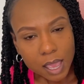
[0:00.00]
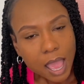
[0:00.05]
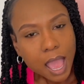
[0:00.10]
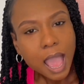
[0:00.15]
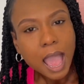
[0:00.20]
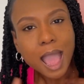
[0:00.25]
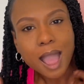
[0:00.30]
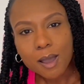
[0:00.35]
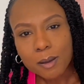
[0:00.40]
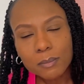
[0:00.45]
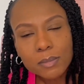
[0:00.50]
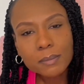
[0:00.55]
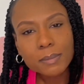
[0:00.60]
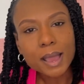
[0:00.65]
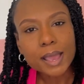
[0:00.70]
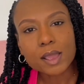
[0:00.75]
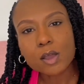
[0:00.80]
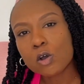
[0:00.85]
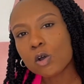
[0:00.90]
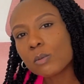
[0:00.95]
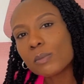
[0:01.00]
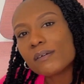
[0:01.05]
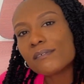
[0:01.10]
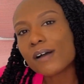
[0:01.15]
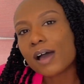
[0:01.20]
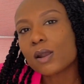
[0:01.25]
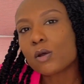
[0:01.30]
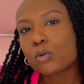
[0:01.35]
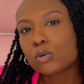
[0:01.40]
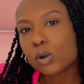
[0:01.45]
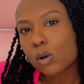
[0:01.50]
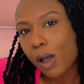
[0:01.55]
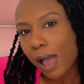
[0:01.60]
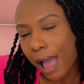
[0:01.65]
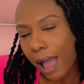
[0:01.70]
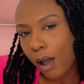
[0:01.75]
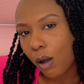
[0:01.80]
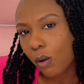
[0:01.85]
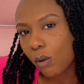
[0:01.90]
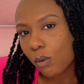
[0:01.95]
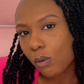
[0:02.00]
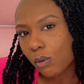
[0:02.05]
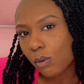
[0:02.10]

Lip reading: How am I buying a home if I don't know how?